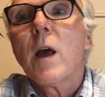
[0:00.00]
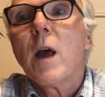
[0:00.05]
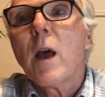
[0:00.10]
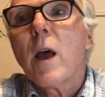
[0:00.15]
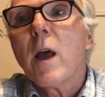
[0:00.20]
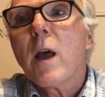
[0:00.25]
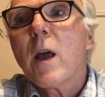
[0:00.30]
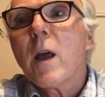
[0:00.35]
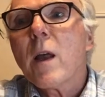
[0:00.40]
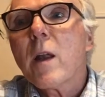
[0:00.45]

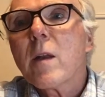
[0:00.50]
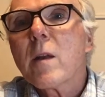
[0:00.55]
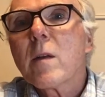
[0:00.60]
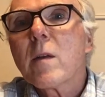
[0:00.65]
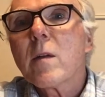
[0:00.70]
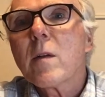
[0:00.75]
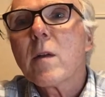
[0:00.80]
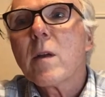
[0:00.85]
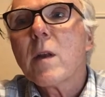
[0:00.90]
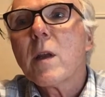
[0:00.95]
And
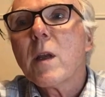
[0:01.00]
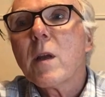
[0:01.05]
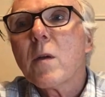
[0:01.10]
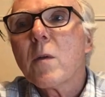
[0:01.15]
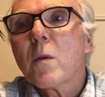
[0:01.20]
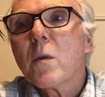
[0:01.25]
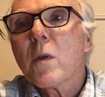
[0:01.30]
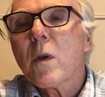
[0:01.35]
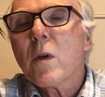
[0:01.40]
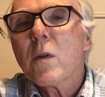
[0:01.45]
he
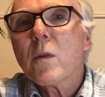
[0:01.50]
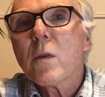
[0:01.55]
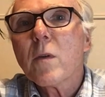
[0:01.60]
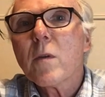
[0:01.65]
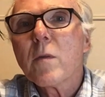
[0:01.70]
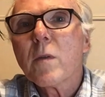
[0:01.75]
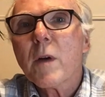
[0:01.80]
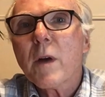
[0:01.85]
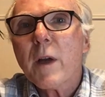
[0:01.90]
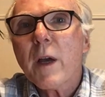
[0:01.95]
was also a
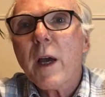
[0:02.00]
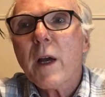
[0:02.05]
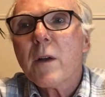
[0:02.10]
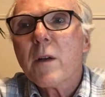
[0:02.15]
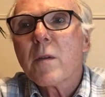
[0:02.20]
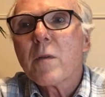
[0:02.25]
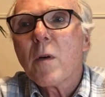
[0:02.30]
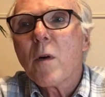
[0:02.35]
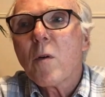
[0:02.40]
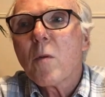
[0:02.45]
very
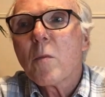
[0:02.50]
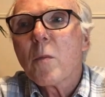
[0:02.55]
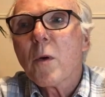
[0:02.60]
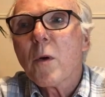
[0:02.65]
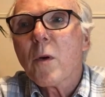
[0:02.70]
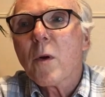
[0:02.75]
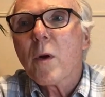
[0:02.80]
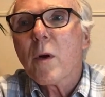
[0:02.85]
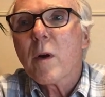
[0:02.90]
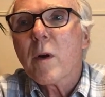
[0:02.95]
active home
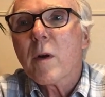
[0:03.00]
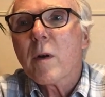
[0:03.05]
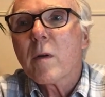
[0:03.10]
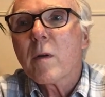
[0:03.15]
brewer